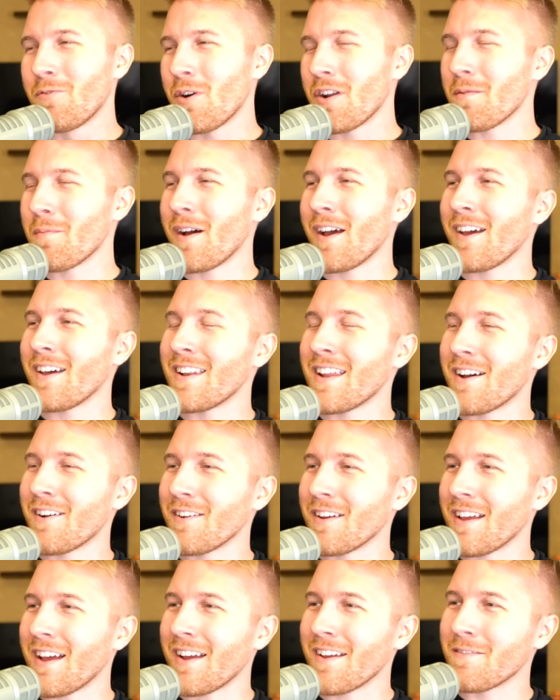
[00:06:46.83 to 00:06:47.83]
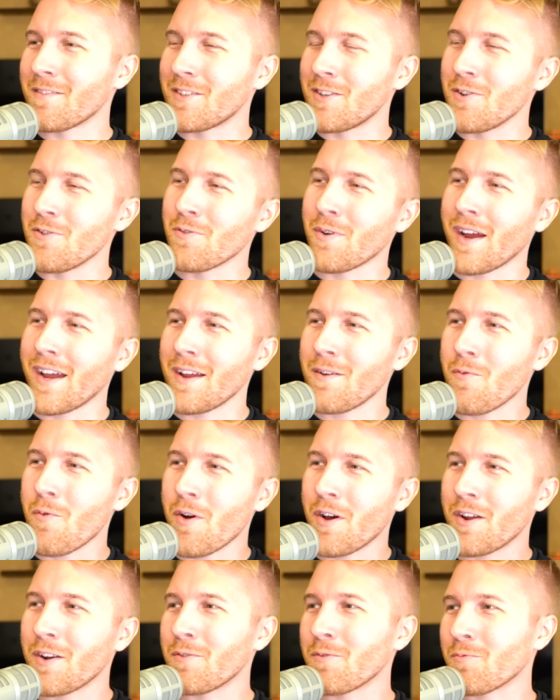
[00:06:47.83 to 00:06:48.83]
what am I on now? I have two right,
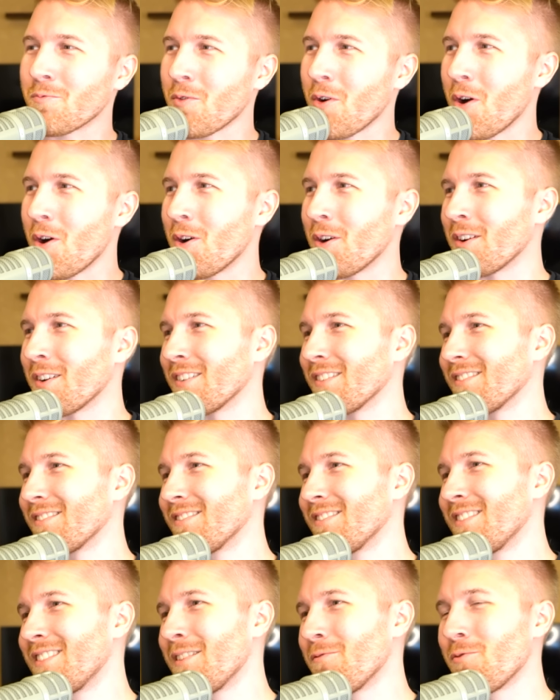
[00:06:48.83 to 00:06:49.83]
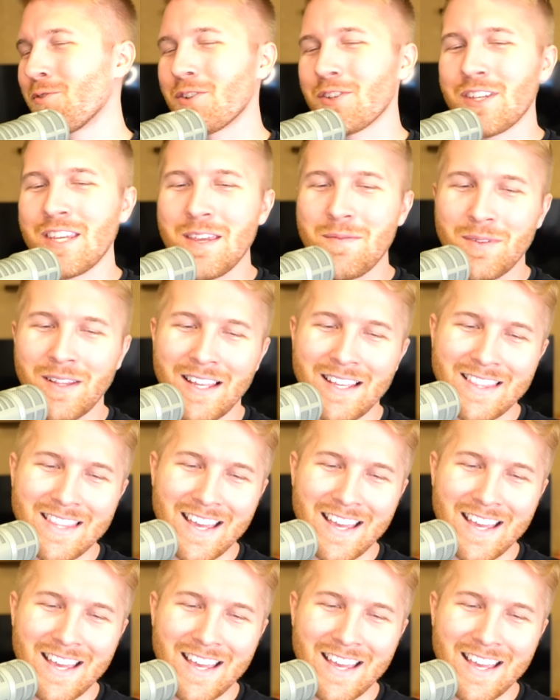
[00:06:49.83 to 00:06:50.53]
one wrong we'll just keep it like